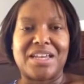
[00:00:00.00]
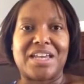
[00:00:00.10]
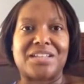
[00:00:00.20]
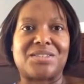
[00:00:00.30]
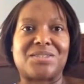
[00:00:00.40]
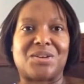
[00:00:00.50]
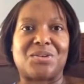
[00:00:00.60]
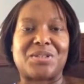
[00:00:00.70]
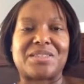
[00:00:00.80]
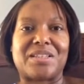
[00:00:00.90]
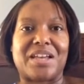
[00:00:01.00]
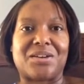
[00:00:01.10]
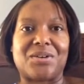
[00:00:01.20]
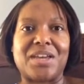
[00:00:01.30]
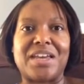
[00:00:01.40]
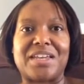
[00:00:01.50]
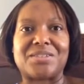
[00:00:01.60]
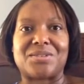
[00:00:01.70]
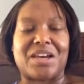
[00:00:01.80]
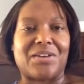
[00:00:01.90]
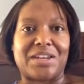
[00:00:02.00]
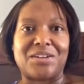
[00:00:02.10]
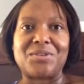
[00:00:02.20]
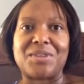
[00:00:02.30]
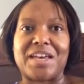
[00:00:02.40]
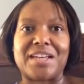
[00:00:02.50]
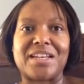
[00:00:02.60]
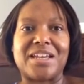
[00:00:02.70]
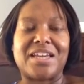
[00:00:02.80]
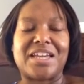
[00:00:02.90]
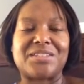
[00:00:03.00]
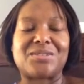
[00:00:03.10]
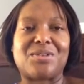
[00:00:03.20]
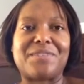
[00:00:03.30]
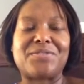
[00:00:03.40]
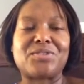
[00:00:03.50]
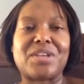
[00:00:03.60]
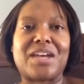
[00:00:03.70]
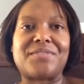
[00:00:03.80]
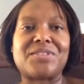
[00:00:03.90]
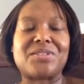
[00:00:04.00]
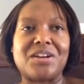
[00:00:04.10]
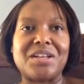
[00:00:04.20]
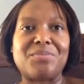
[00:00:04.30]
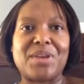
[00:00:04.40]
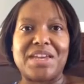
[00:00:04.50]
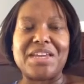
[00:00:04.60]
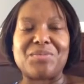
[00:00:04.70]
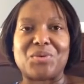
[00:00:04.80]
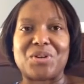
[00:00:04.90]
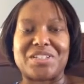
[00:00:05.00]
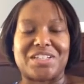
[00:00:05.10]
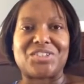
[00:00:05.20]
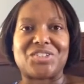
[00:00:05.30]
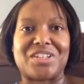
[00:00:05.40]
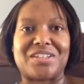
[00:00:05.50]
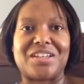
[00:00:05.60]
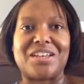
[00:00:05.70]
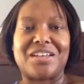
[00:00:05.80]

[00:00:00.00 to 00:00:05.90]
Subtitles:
And so it's like, okay, so now I know that. And so I've started paying more attention.